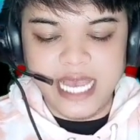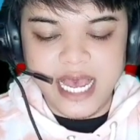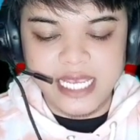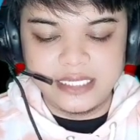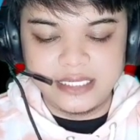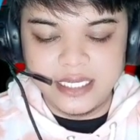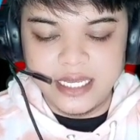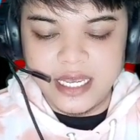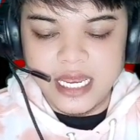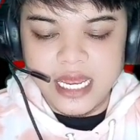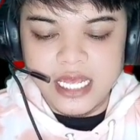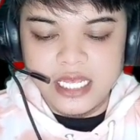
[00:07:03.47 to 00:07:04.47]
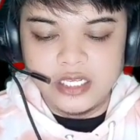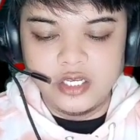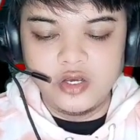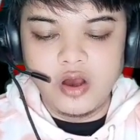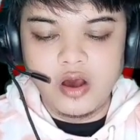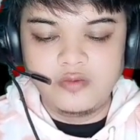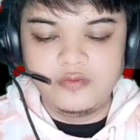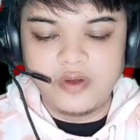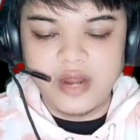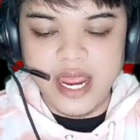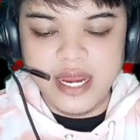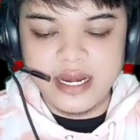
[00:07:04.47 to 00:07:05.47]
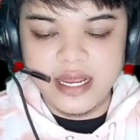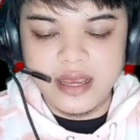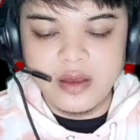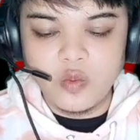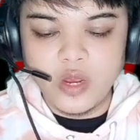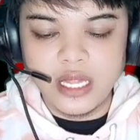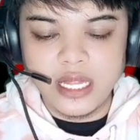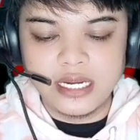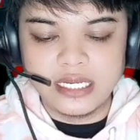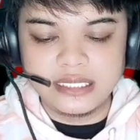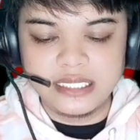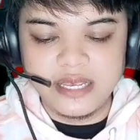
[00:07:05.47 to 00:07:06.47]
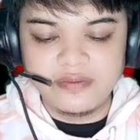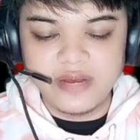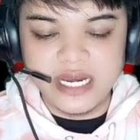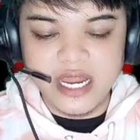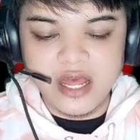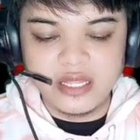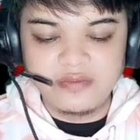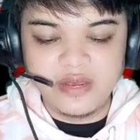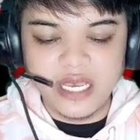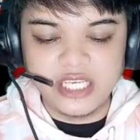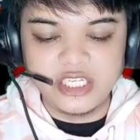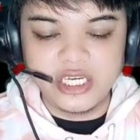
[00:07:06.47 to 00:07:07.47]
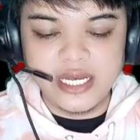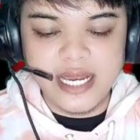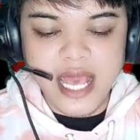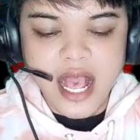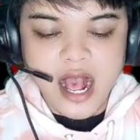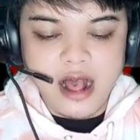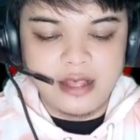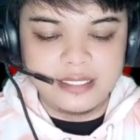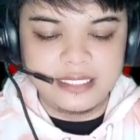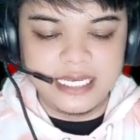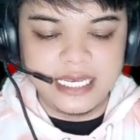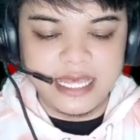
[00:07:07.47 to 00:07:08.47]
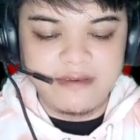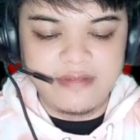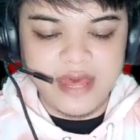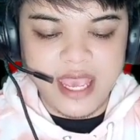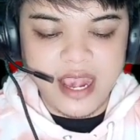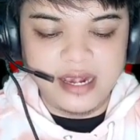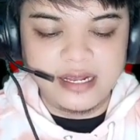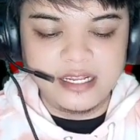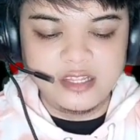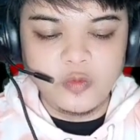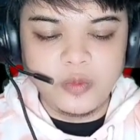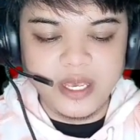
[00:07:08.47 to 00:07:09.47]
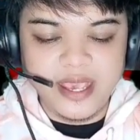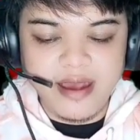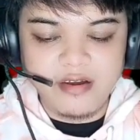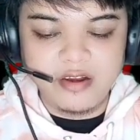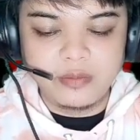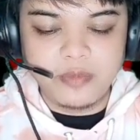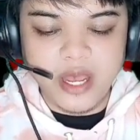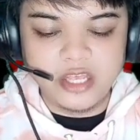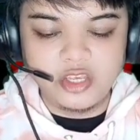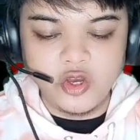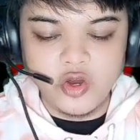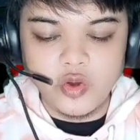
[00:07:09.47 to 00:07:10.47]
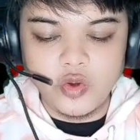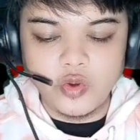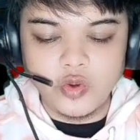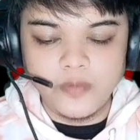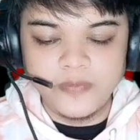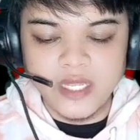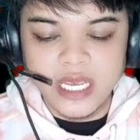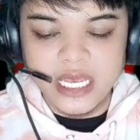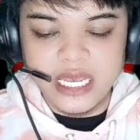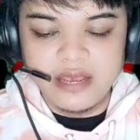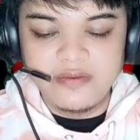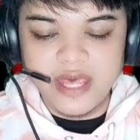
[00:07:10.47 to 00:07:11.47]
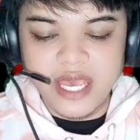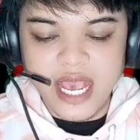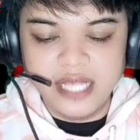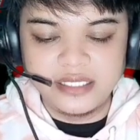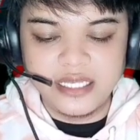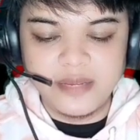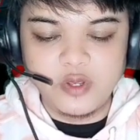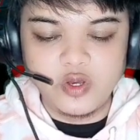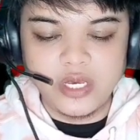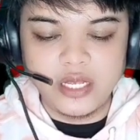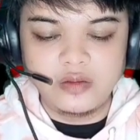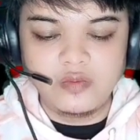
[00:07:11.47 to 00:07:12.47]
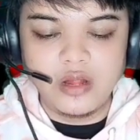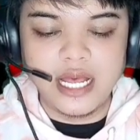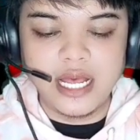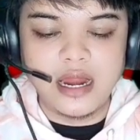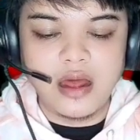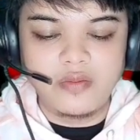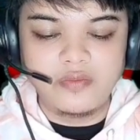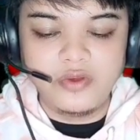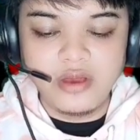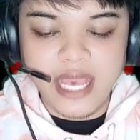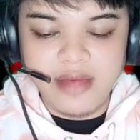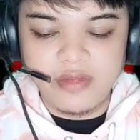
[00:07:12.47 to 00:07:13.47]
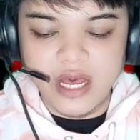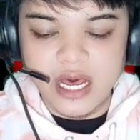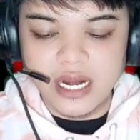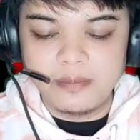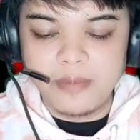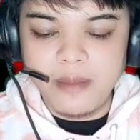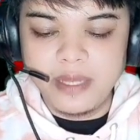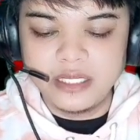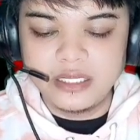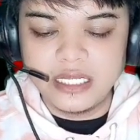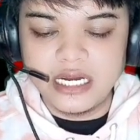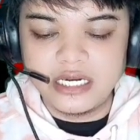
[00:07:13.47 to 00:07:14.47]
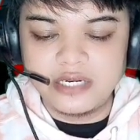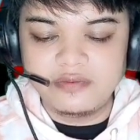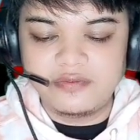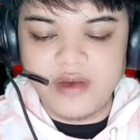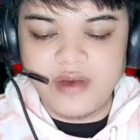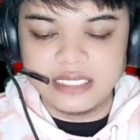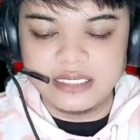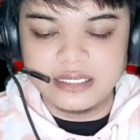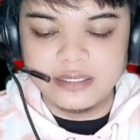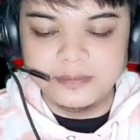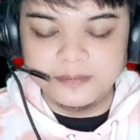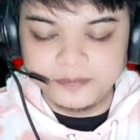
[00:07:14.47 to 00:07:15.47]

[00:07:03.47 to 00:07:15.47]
guys. Your friend will receive a notification asking if they agree to be carried by you. If they accept, you can walk around together. Babies learn fast.